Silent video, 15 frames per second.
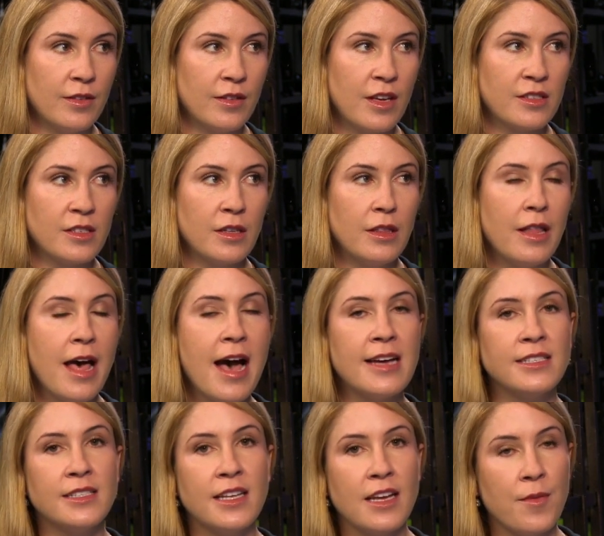That's the
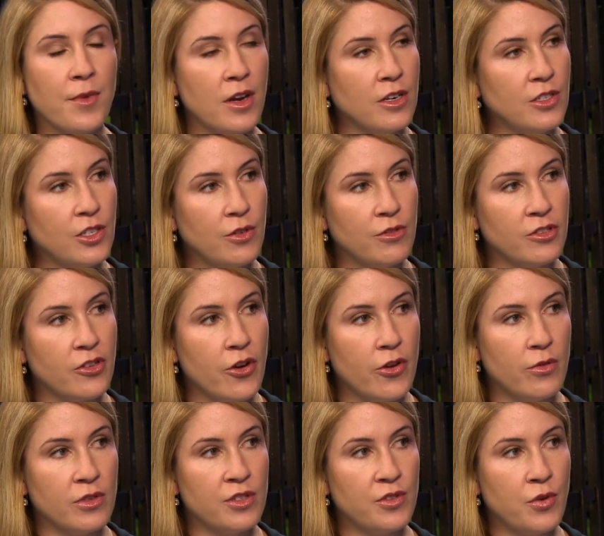last thing I'm going to do is go
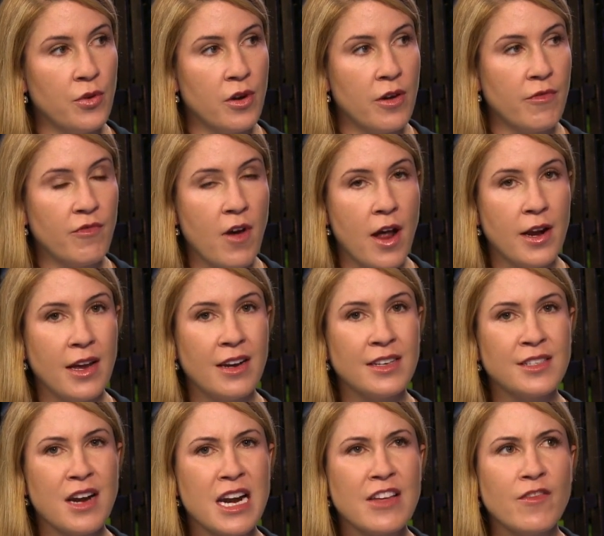to a store on Friday. And
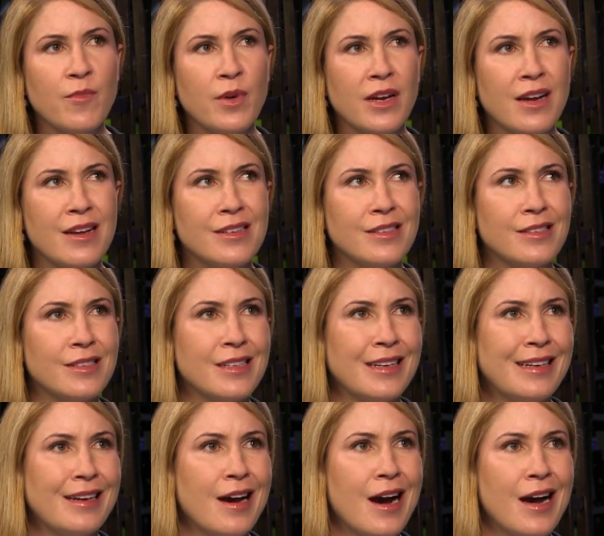it's not even because
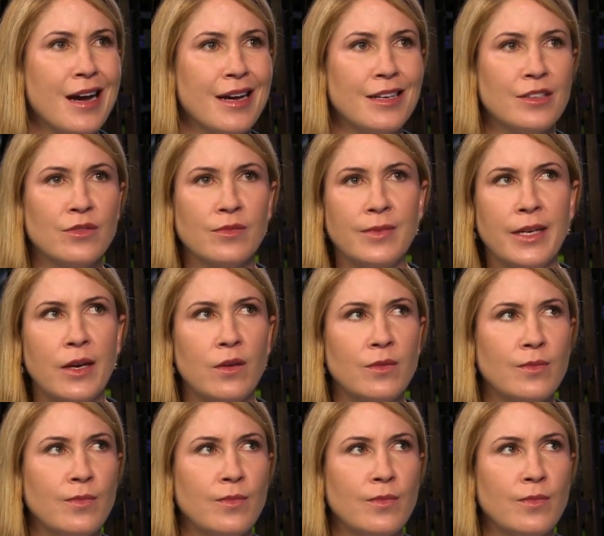I, you know.